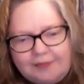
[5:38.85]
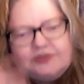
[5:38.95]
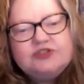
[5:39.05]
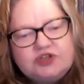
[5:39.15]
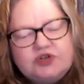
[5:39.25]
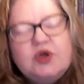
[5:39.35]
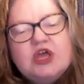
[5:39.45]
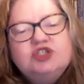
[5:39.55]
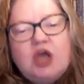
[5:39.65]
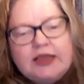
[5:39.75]
So
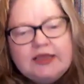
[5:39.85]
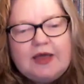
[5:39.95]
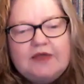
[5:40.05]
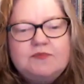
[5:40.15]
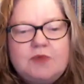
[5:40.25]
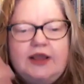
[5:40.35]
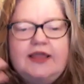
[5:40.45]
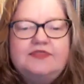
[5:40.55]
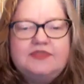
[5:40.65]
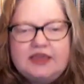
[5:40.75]
talking about the
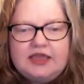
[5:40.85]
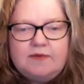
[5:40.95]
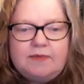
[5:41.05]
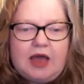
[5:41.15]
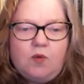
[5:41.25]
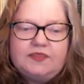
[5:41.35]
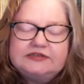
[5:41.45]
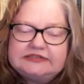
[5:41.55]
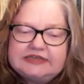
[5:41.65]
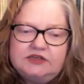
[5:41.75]
market, thinking about what the
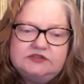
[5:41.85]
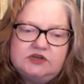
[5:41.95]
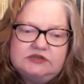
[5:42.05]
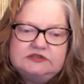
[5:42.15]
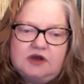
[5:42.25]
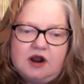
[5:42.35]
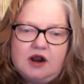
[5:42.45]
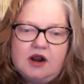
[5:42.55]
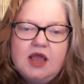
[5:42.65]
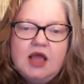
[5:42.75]
sales hooks are.